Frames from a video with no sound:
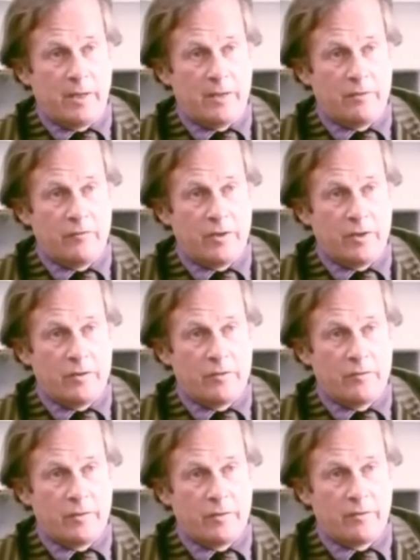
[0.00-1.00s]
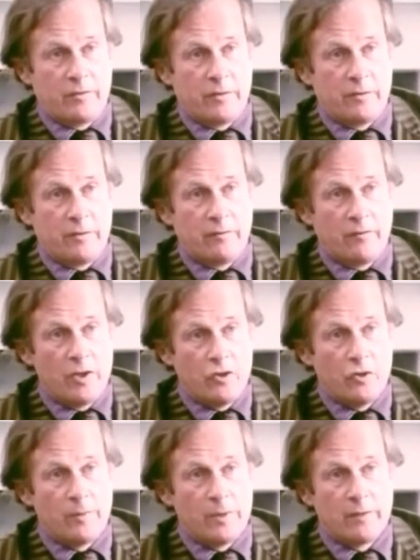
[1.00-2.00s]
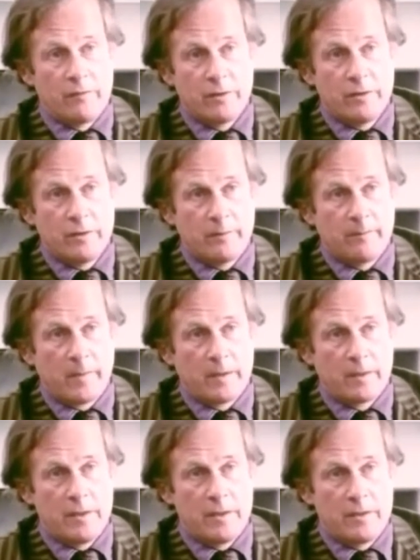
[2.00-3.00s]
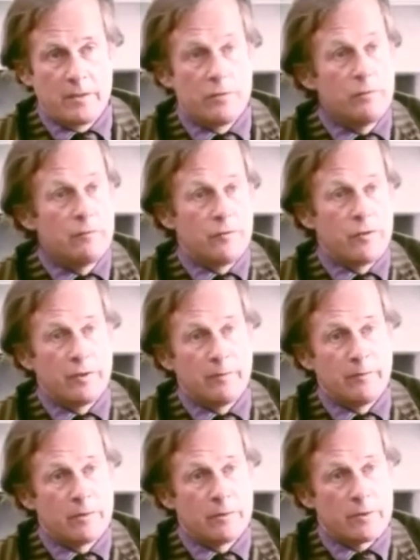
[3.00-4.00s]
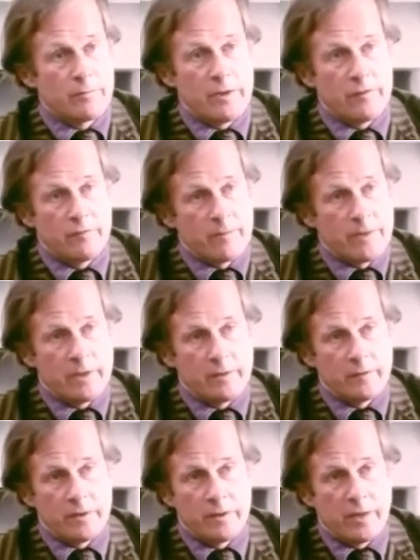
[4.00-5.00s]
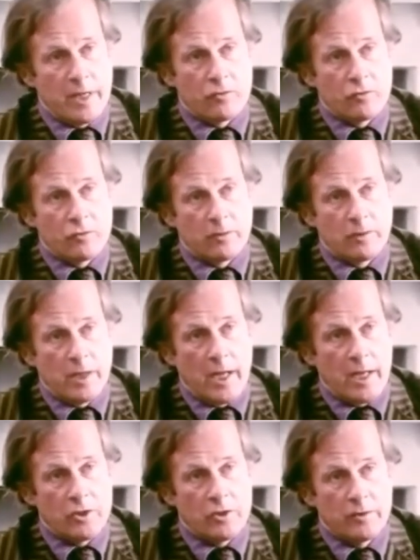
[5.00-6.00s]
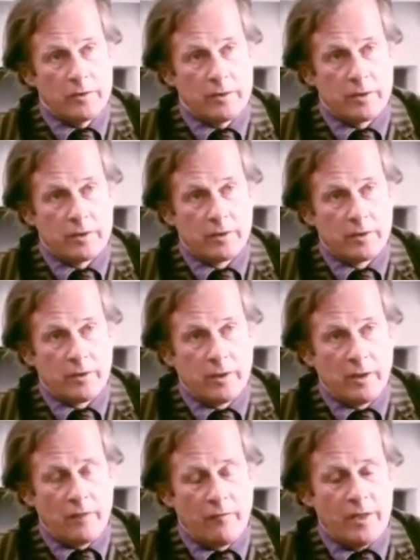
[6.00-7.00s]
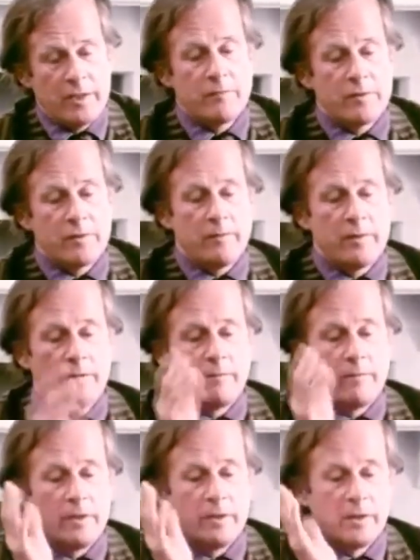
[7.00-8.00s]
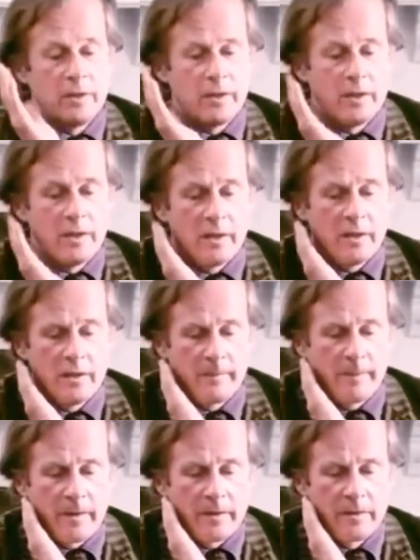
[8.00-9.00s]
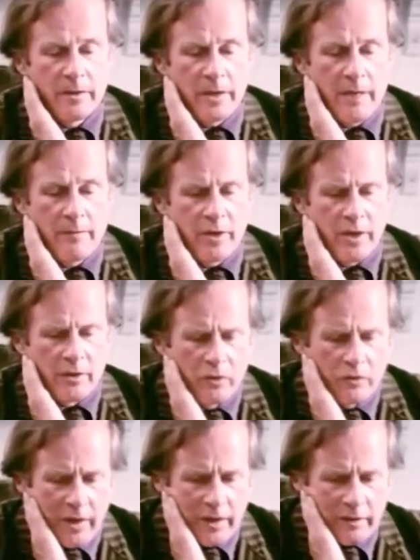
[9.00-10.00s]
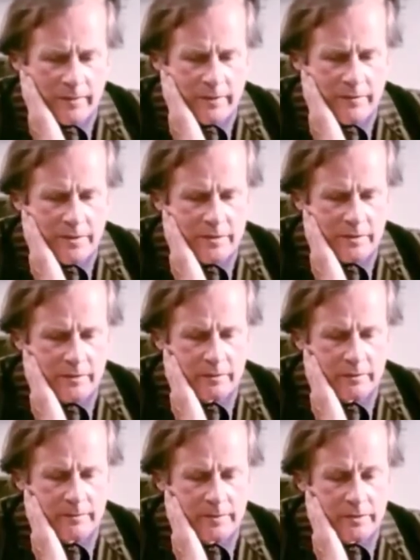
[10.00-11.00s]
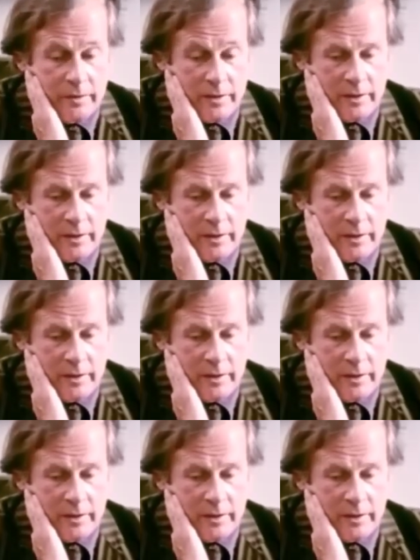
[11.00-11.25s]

and thinks that they should be given at least due freedom to express themselves in natural actions. And that seems to me to be not a priori or metaphysical, but